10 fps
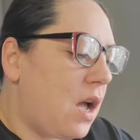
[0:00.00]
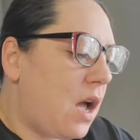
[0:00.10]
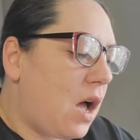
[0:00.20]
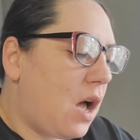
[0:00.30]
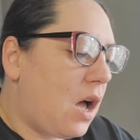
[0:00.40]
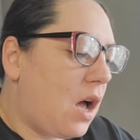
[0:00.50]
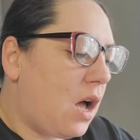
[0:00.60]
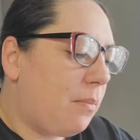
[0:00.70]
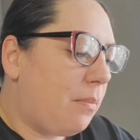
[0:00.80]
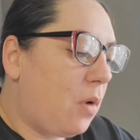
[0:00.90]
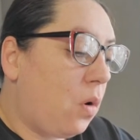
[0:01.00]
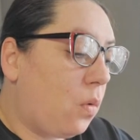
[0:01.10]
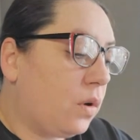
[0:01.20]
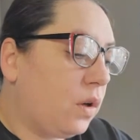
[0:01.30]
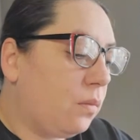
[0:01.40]
Um,
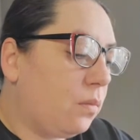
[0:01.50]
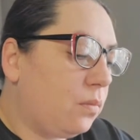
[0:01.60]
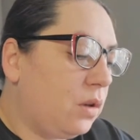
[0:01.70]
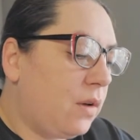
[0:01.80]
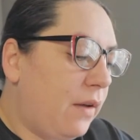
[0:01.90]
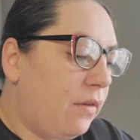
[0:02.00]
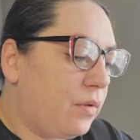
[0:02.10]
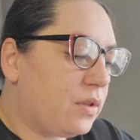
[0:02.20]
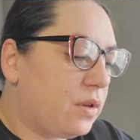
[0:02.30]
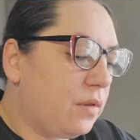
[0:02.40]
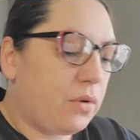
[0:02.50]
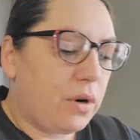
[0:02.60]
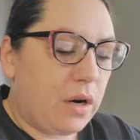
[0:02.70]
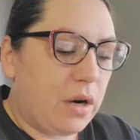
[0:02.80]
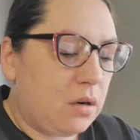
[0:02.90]
oh, you, you have a reserved
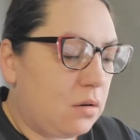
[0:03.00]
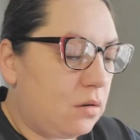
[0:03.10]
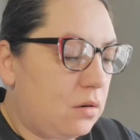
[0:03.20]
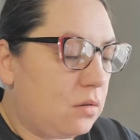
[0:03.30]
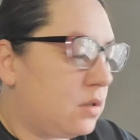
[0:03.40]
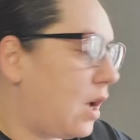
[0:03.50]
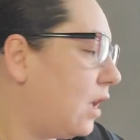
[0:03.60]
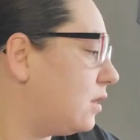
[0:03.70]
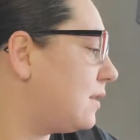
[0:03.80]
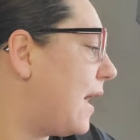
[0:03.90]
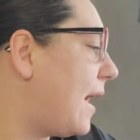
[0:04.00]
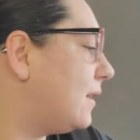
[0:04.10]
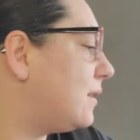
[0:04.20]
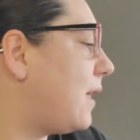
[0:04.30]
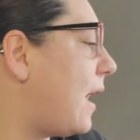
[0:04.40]
order, so I'll just add
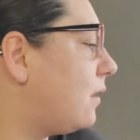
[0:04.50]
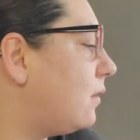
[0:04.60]
it to that.